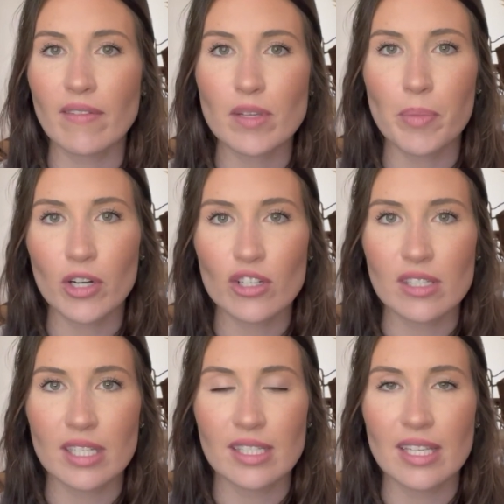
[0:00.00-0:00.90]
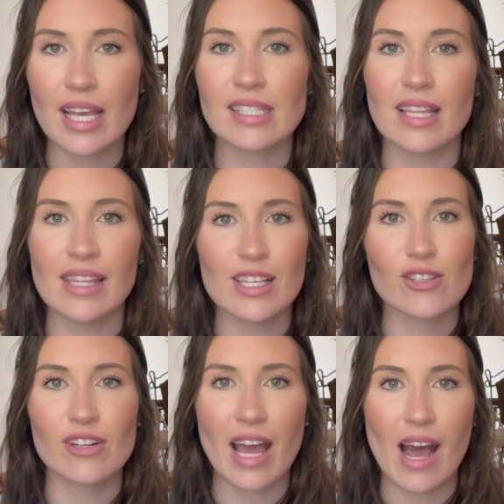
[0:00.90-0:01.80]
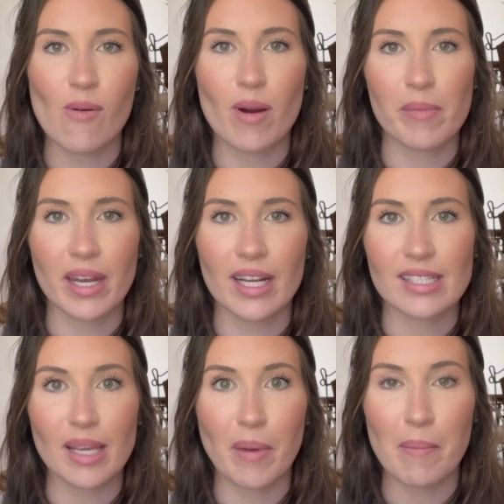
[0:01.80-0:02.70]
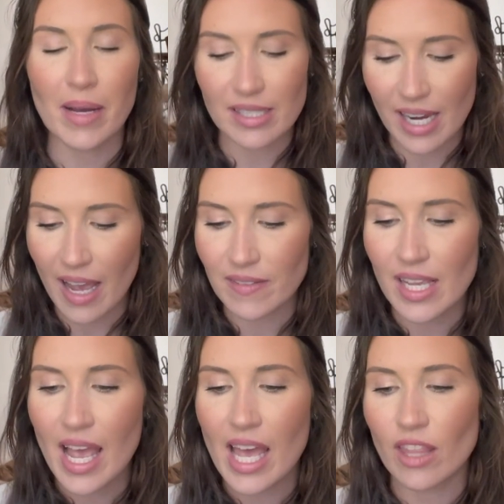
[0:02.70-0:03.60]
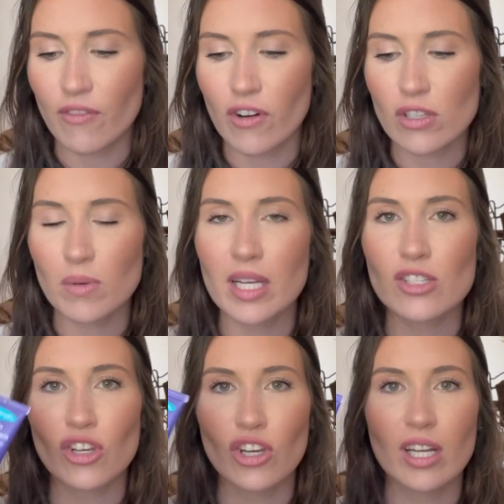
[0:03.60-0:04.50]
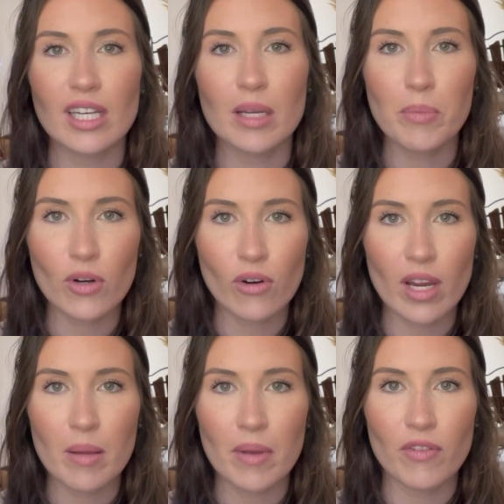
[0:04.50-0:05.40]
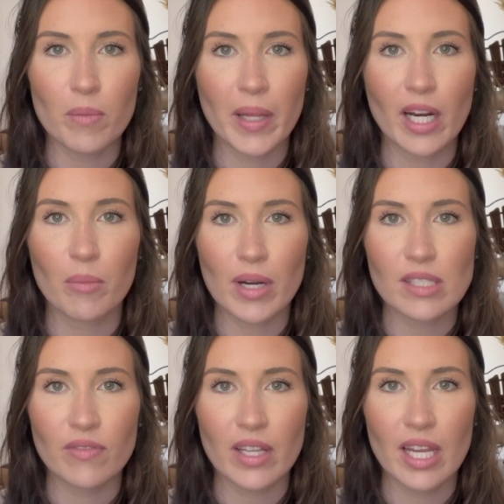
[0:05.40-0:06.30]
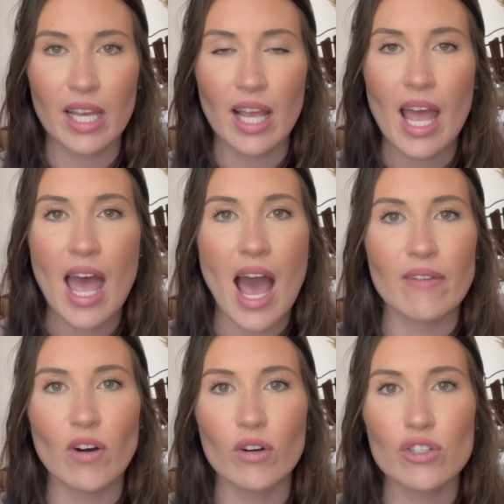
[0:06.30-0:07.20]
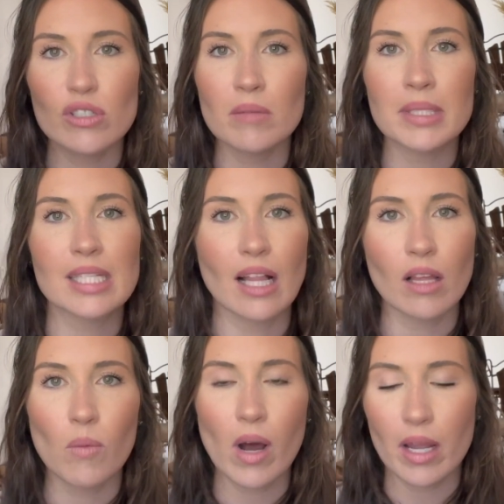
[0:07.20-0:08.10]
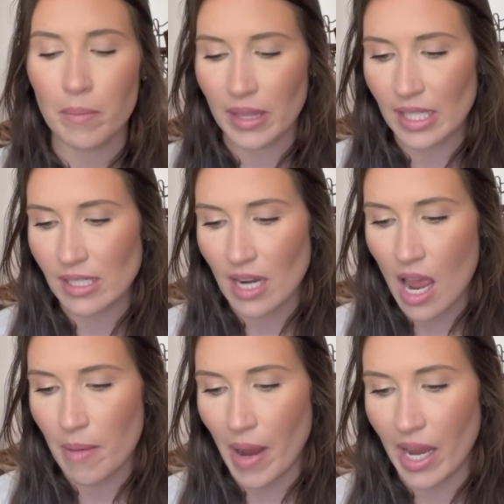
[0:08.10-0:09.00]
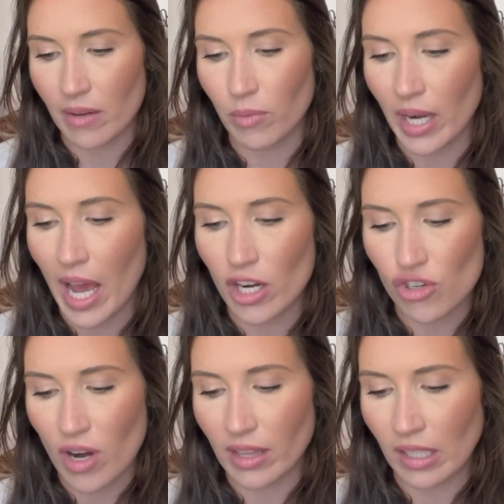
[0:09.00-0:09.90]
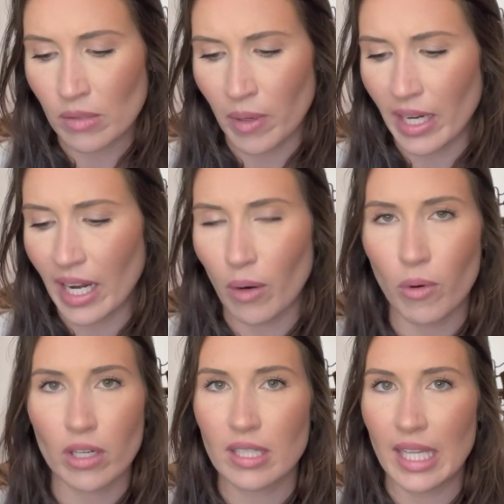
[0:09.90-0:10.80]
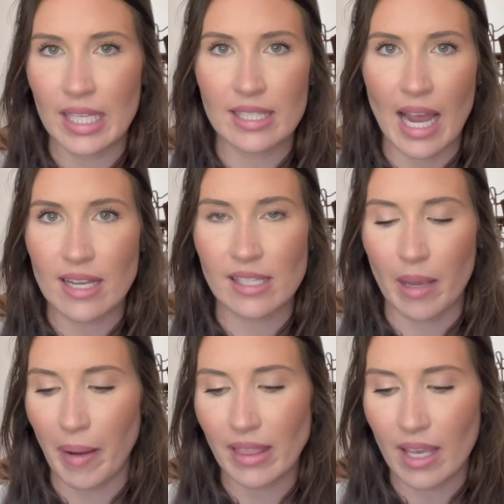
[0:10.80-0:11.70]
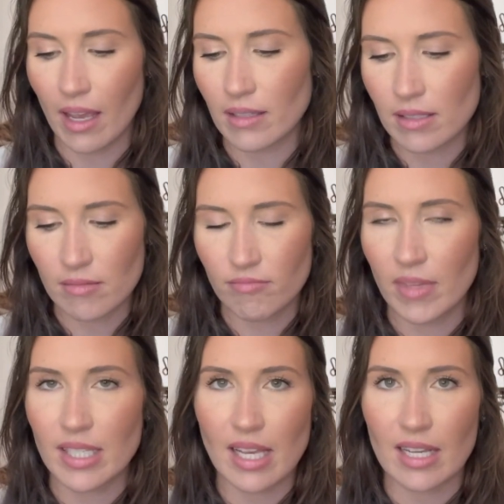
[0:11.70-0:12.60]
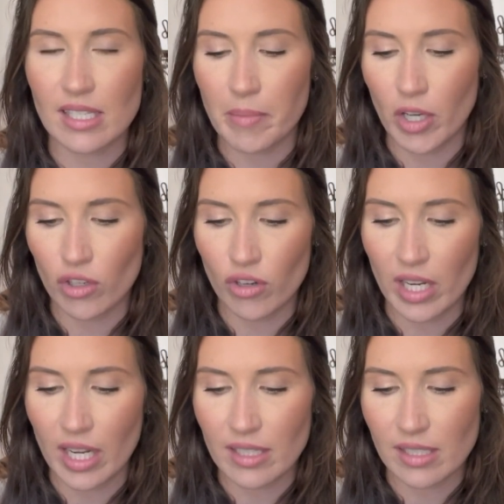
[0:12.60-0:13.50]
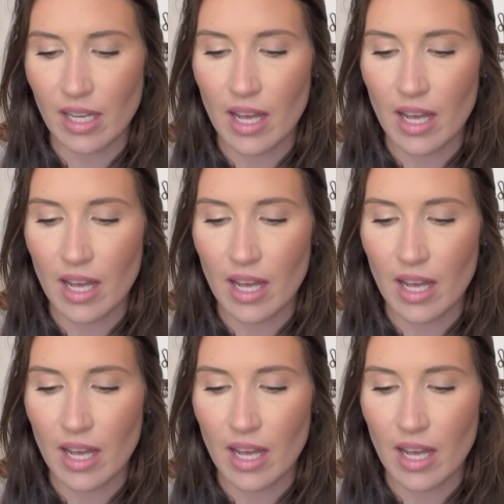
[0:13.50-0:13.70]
have to purchase these things, and these are now where I'm getting into like my must-haves. And the first one is a good nipple cream if you plan on breastfeeding. I've always used the Medela one, but this time I went ahead and tried this one and it worked the exact same. I think it's the exact same ingredients.